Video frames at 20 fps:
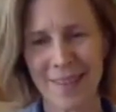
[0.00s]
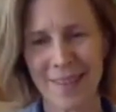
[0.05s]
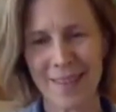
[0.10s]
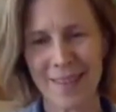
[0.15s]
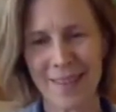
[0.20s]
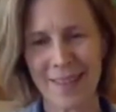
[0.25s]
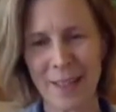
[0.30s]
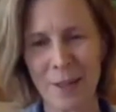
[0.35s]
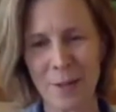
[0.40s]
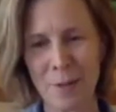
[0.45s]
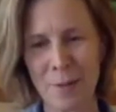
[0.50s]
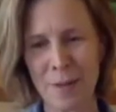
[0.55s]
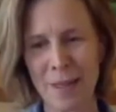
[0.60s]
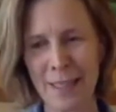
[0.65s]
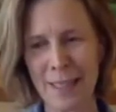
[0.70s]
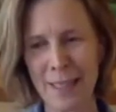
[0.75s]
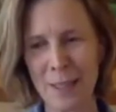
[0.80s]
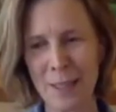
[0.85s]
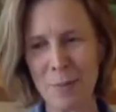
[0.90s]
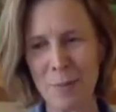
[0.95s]
So you may
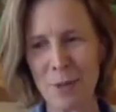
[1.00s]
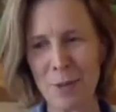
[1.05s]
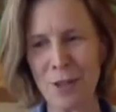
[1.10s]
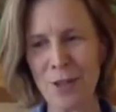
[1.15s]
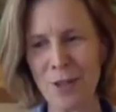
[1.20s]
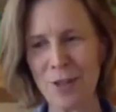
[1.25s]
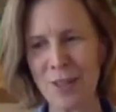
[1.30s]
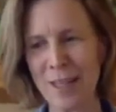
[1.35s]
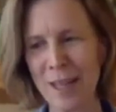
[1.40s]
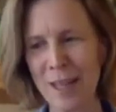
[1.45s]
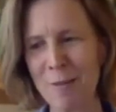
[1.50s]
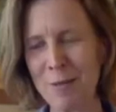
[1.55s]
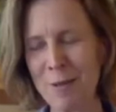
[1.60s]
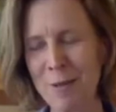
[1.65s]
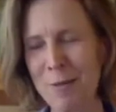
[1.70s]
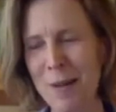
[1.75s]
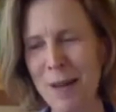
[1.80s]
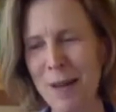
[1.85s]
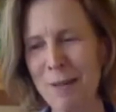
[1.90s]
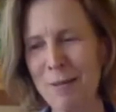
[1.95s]
need to push yourself
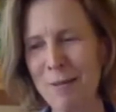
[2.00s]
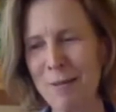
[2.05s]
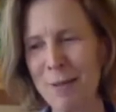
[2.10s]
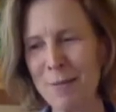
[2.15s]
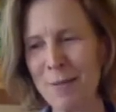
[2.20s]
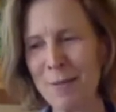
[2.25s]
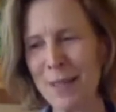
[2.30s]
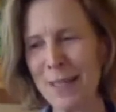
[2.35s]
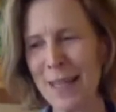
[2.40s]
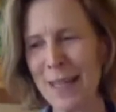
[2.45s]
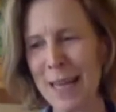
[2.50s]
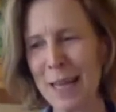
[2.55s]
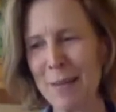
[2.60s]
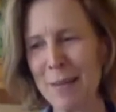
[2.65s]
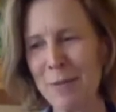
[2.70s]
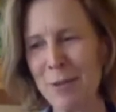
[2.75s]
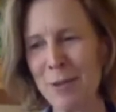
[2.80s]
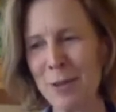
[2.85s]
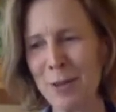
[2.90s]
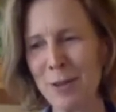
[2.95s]
away from the
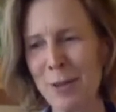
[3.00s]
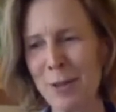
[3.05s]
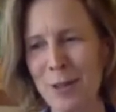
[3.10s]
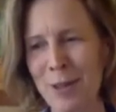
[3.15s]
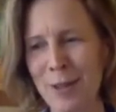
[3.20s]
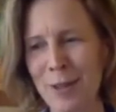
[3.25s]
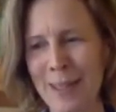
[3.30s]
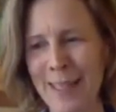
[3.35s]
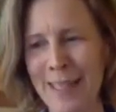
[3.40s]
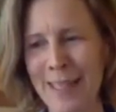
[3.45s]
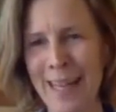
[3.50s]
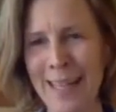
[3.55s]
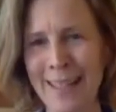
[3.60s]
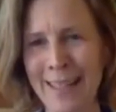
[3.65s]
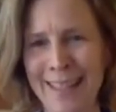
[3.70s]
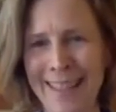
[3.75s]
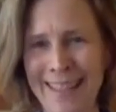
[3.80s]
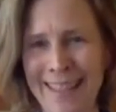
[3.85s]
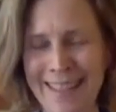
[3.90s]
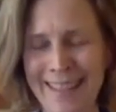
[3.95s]
table or the
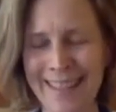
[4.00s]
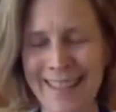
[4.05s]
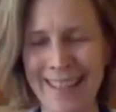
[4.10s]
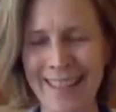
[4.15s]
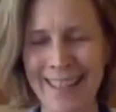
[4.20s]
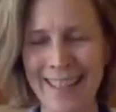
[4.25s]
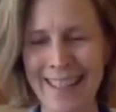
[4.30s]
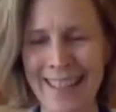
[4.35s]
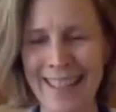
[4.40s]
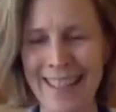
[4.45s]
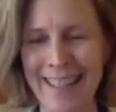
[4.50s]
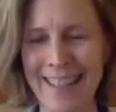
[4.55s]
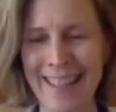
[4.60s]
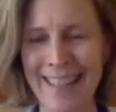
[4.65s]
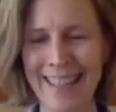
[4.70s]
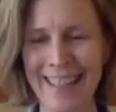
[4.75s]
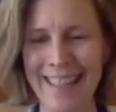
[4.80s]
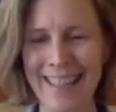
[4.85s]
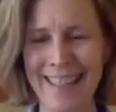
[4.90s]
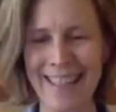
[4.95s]
desk that you're sitting
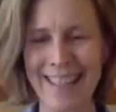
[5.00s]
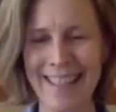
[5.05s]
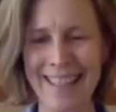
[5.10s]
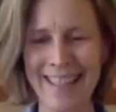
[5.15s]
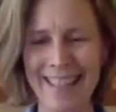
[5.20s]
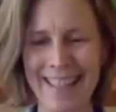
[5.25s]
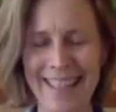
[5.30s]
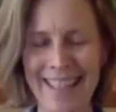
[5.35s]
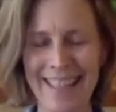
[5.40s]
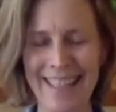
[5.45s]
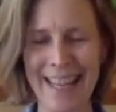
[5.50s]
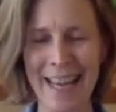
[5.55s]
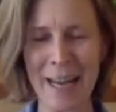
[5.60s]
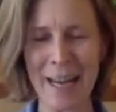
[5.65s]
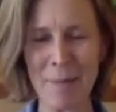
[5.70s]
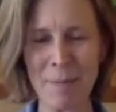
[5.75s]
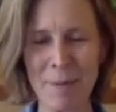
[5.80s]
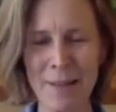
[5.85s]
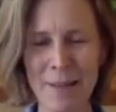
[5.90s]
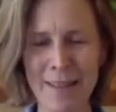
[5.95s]

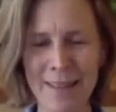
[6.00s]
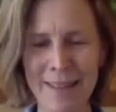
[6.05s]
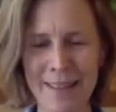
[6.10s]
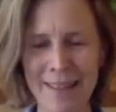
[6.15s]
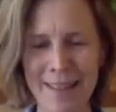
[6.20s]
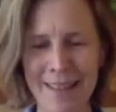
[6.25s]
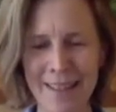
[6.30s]
at, but just,